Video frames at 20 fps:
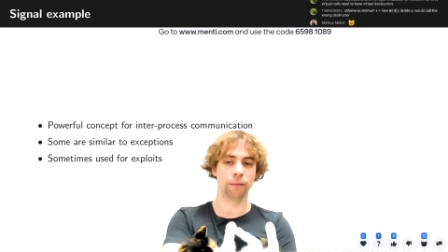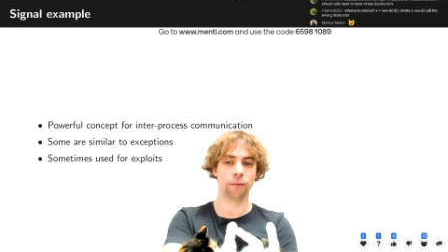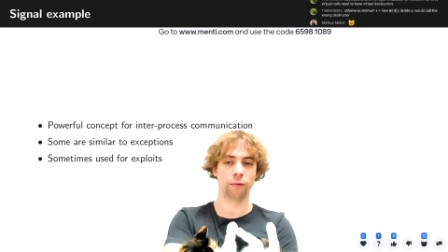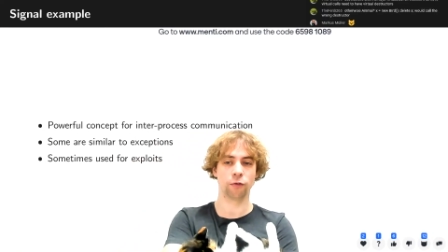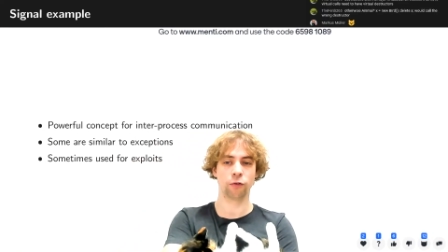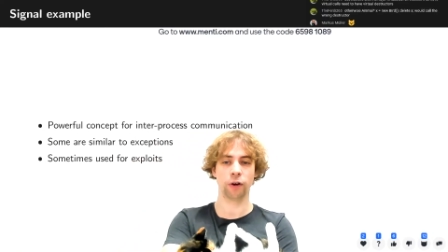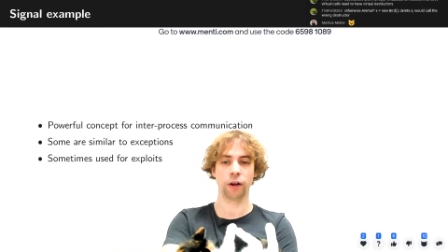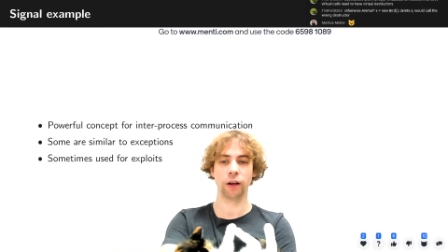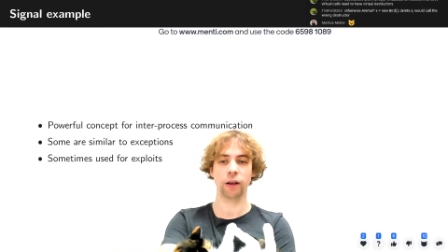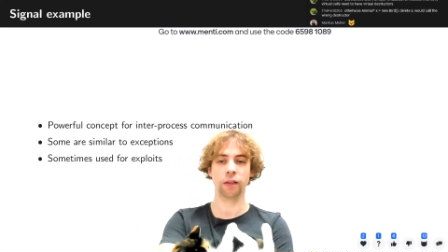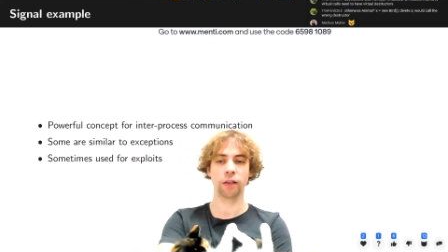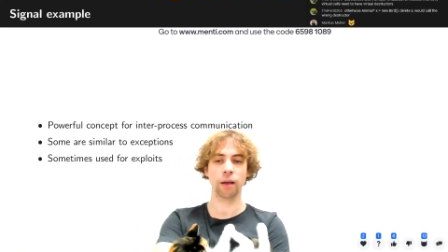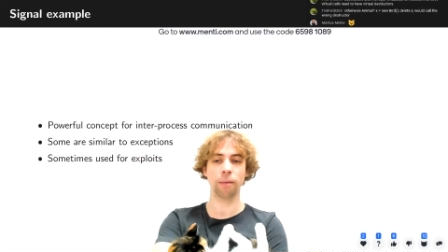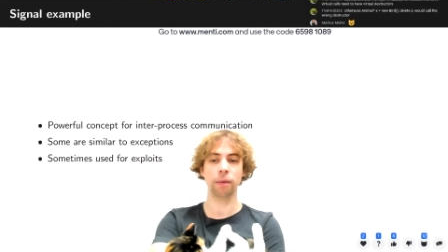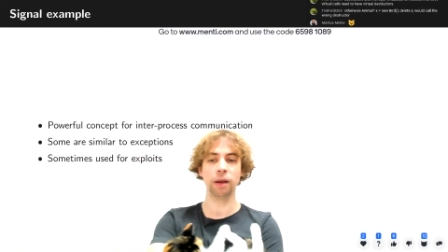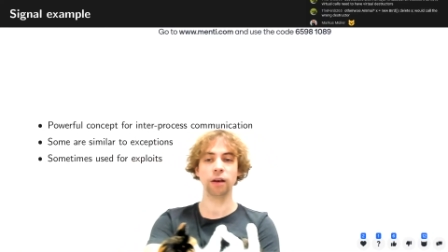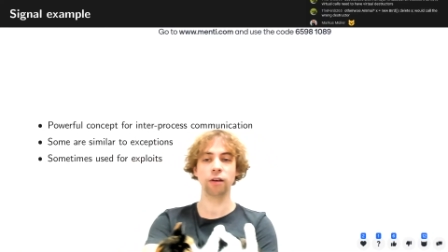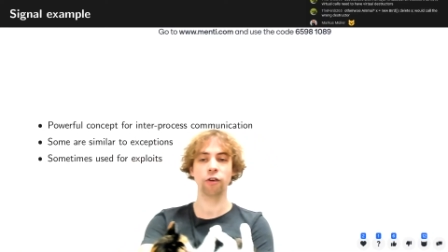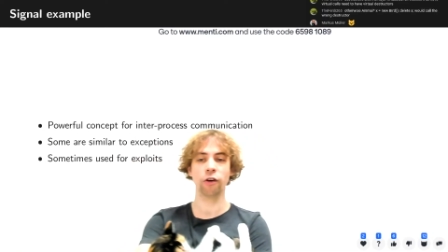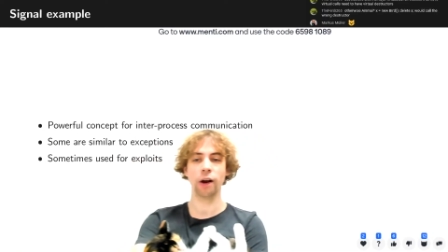trigger
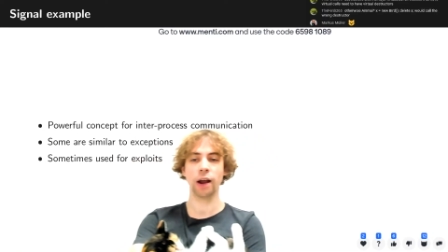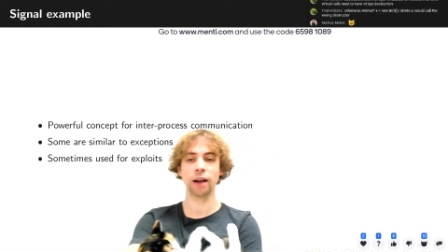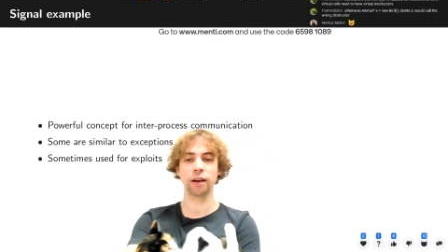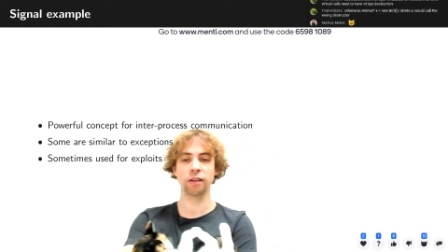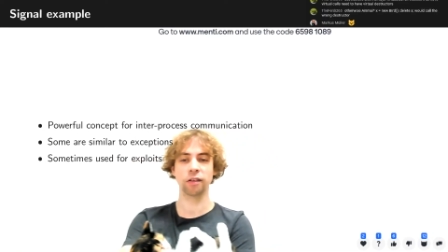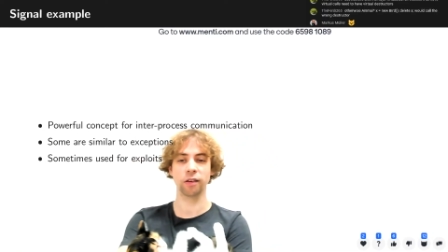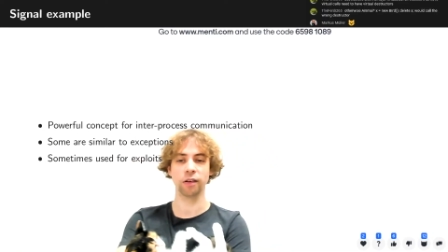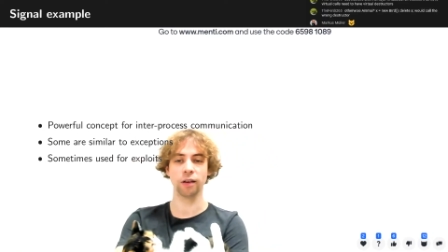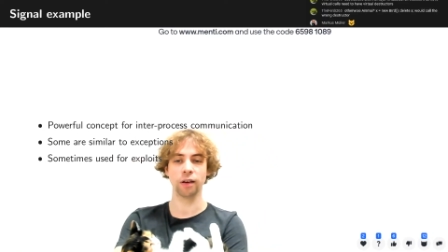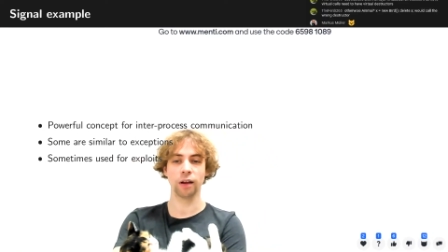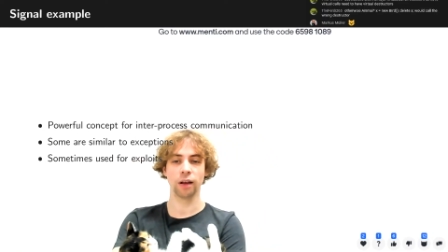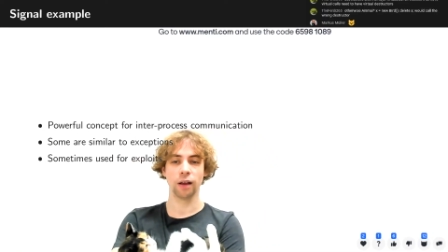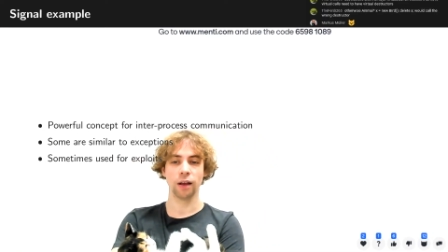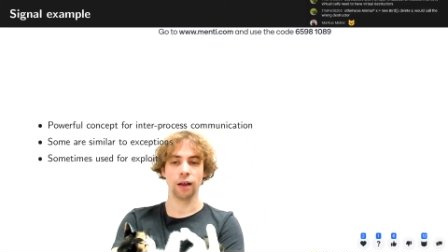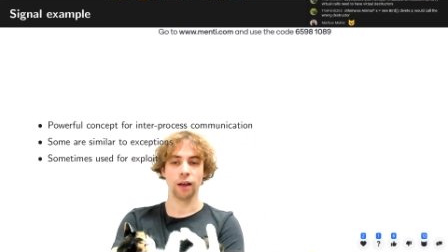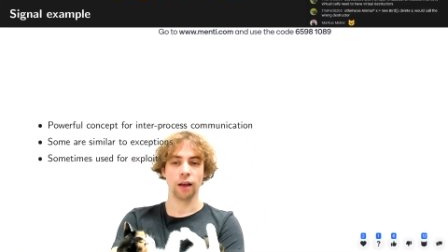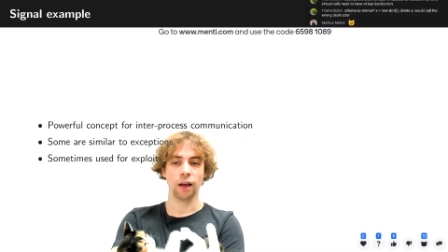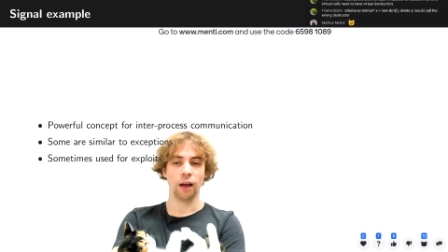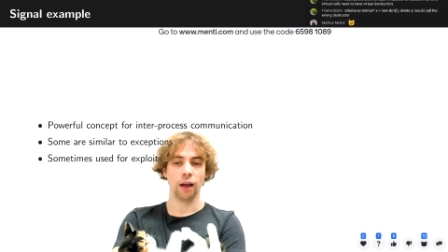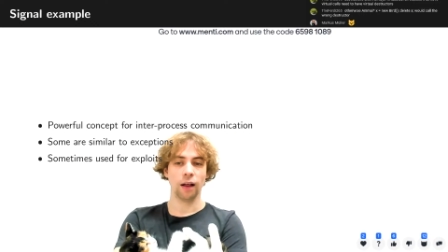some interaction.
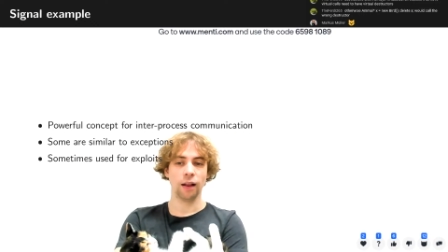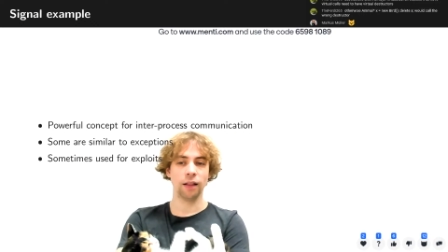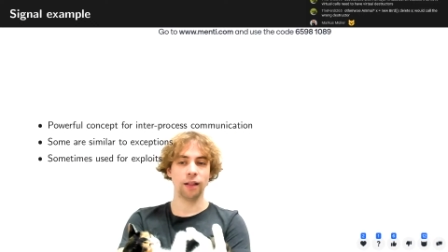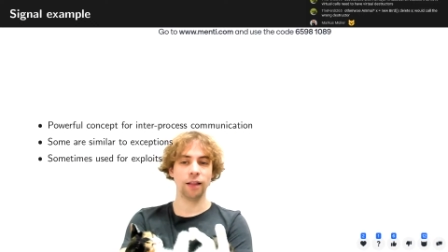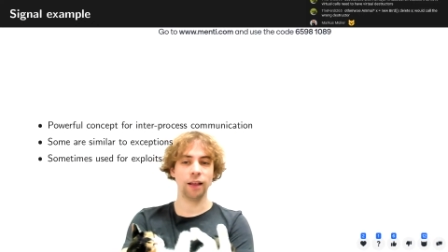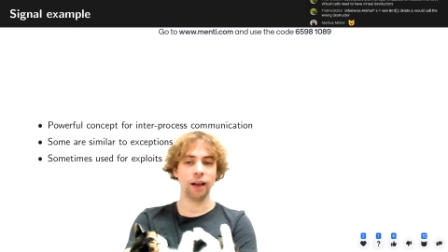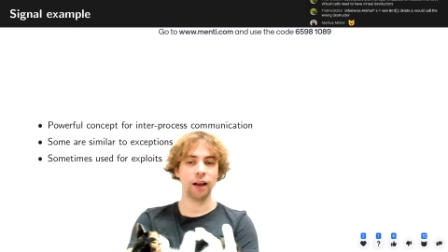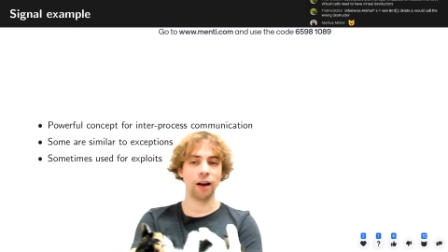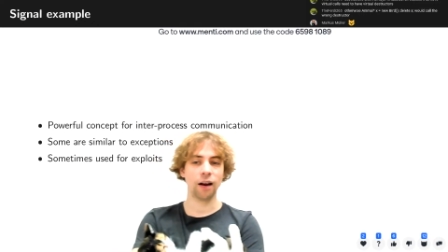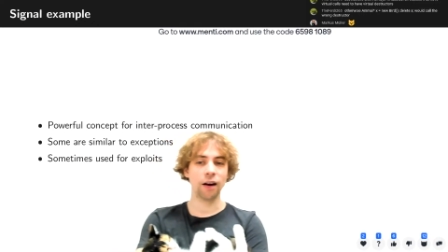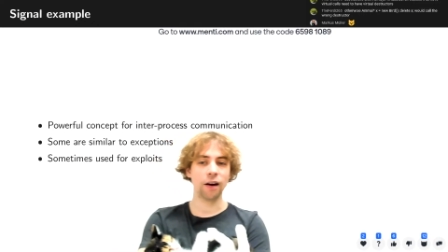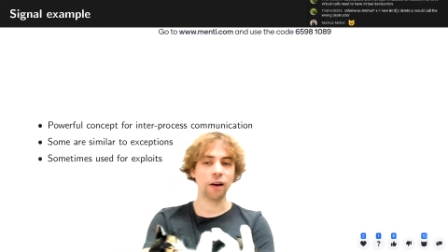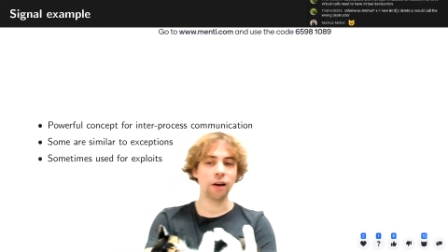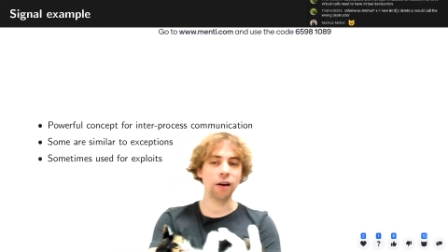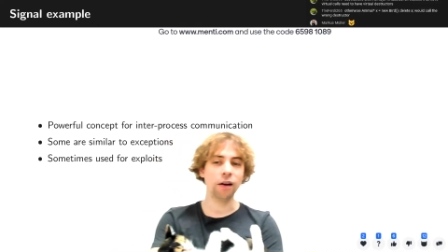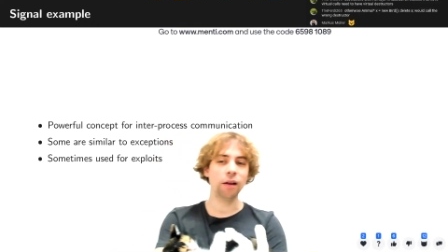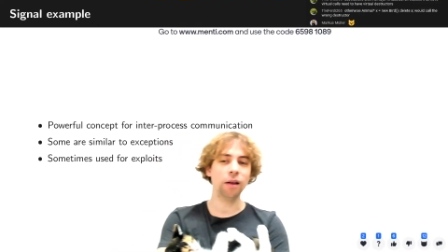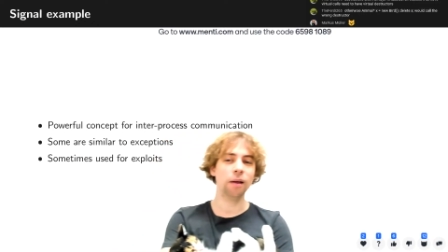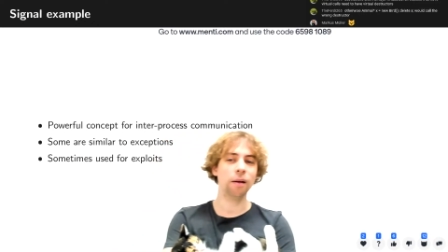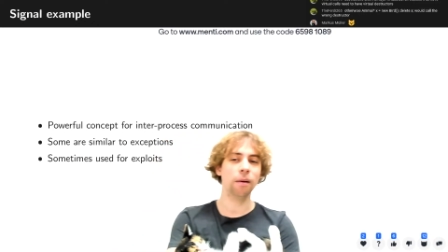They
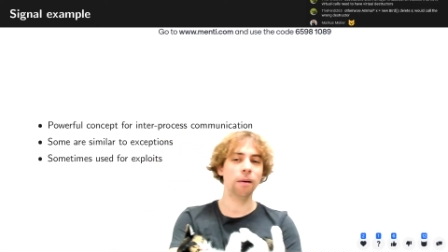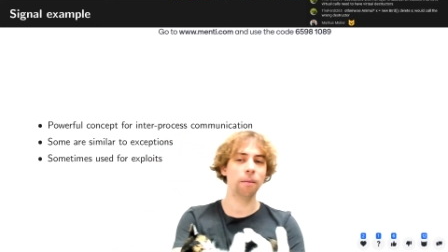are